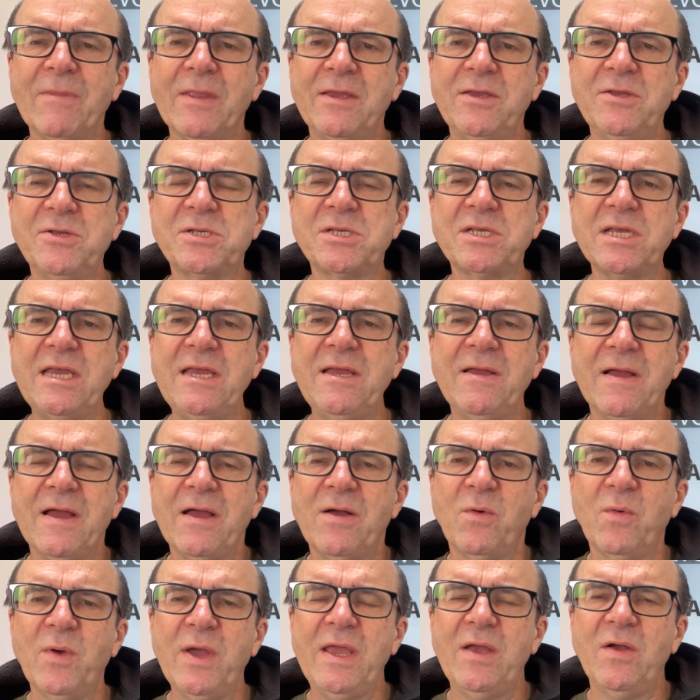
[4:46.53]
You see,
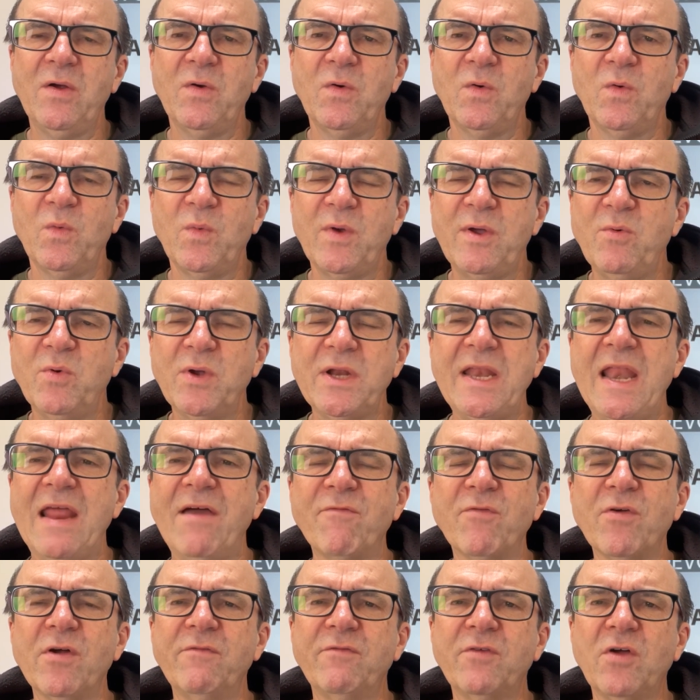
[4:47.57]
we would
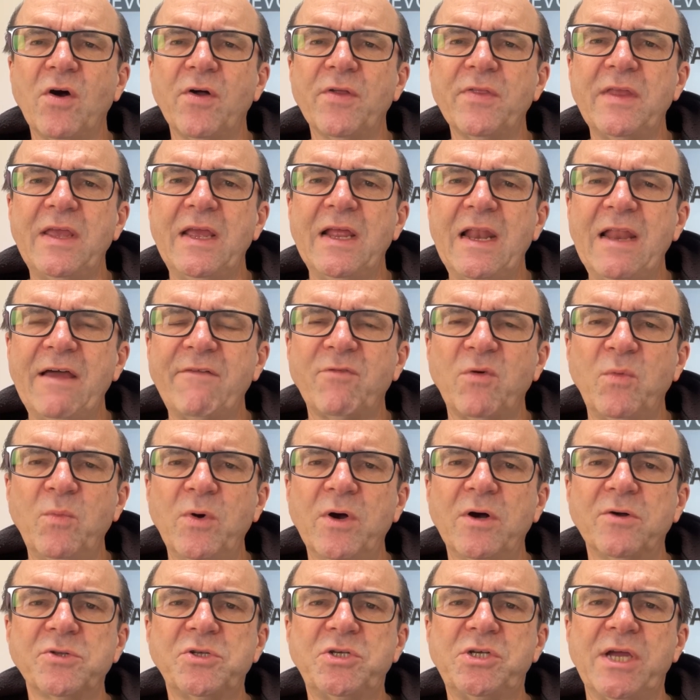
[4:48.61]
never have got the 11
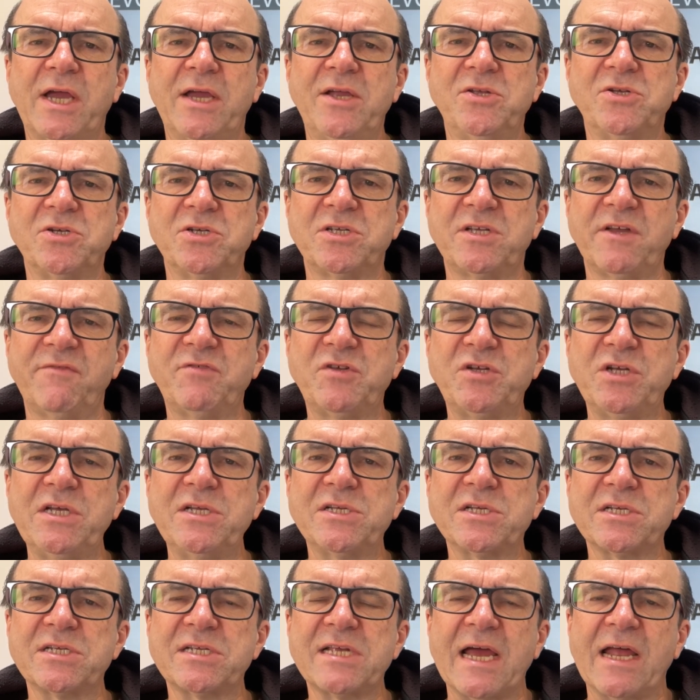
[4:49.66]
world changers if
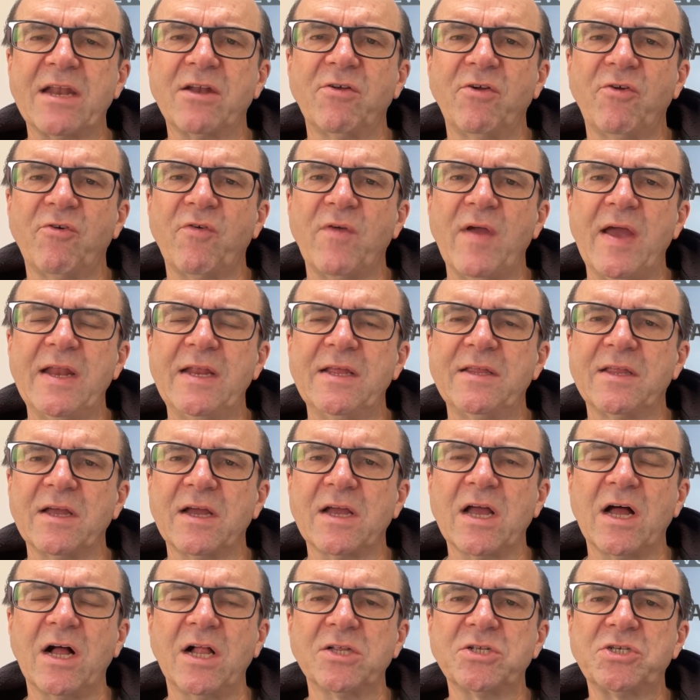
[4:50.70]
Jesus hadn't created the
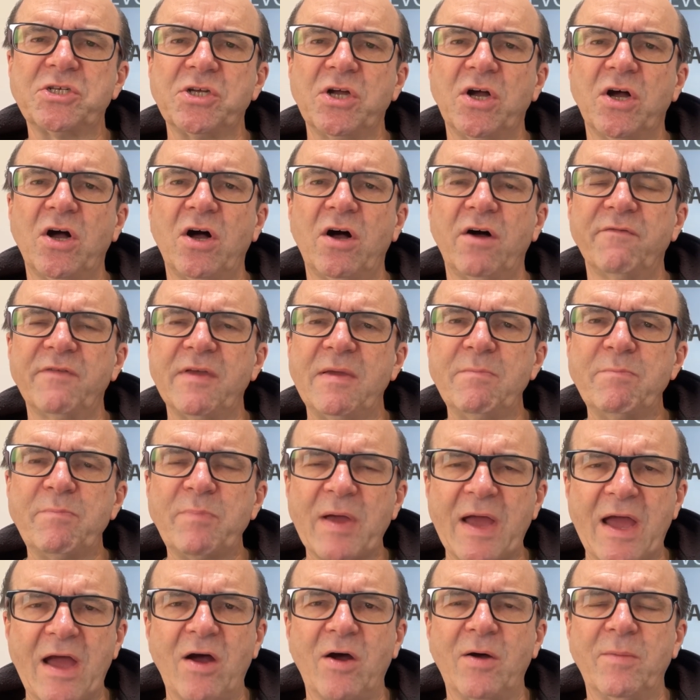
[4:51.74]
culture of
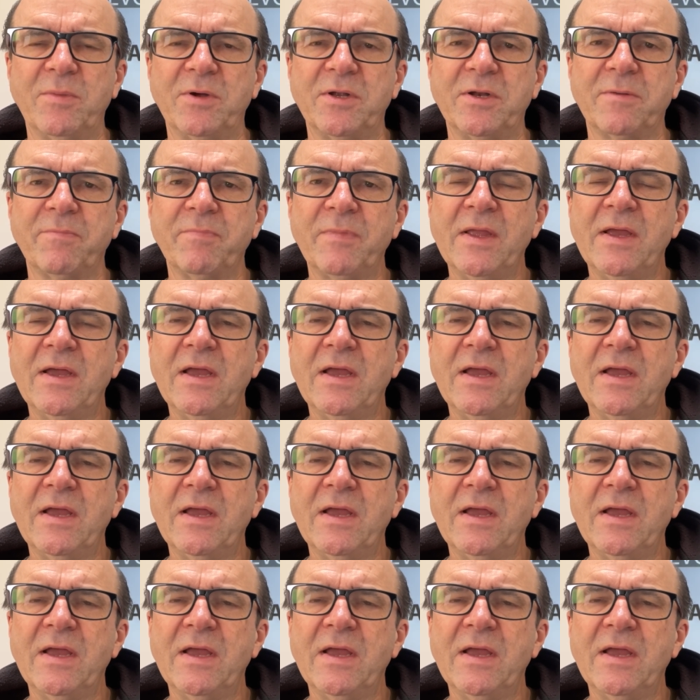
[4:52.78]
empowerment.